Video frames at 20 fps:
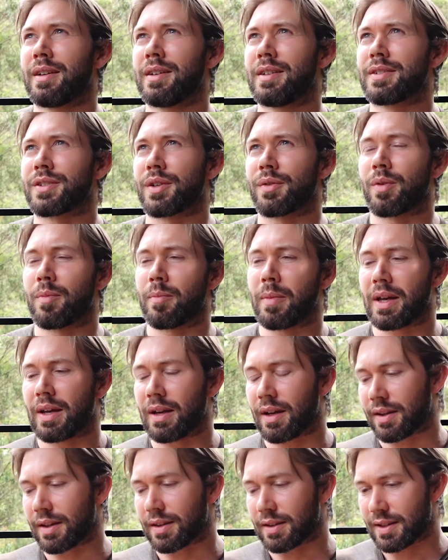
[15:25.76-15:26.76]
So for me,
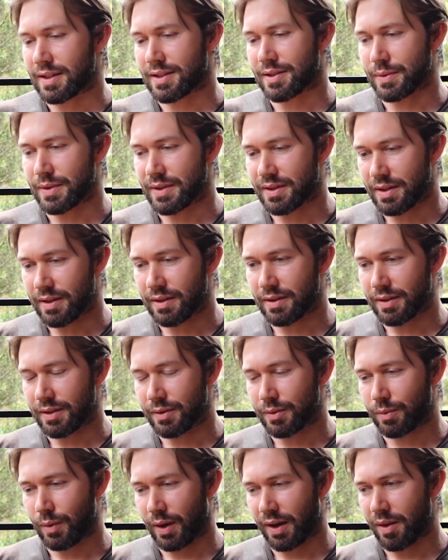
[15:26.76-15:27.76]
I think this was
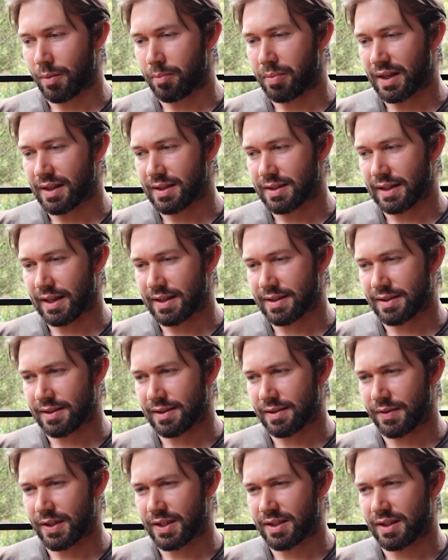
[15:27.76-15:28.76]
one of the biggest
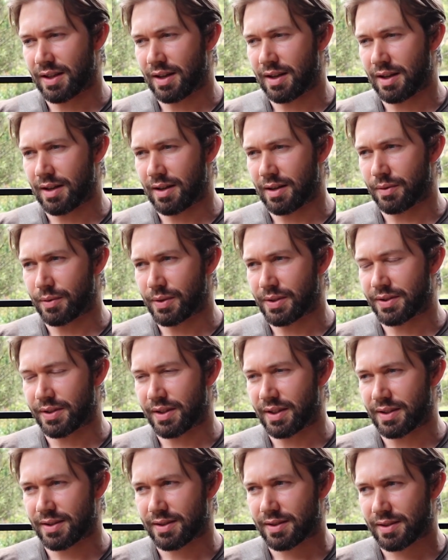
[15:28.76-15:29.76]
lessons of this year, was
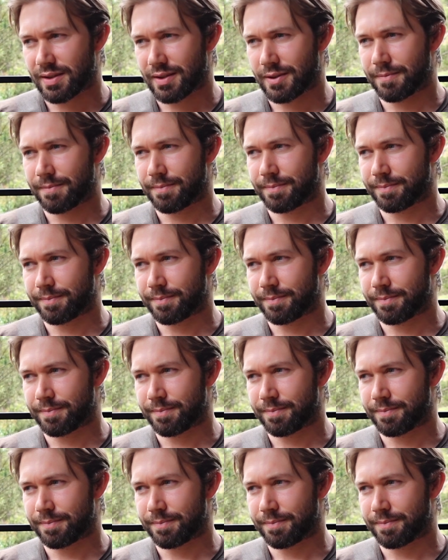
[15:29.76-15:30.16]
this